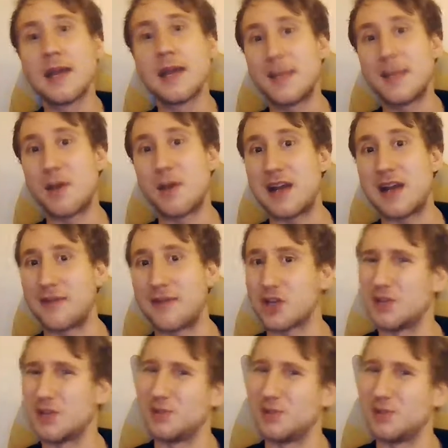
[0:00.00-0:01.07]
They might have a
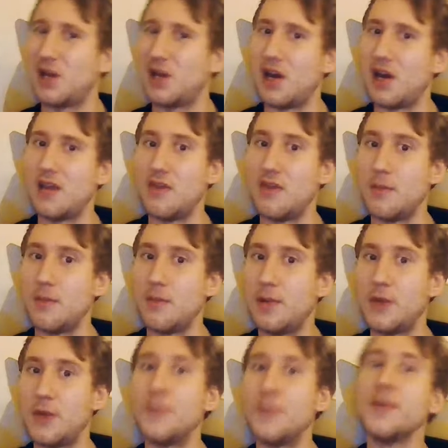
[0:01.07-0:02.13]
couple higher than the blue.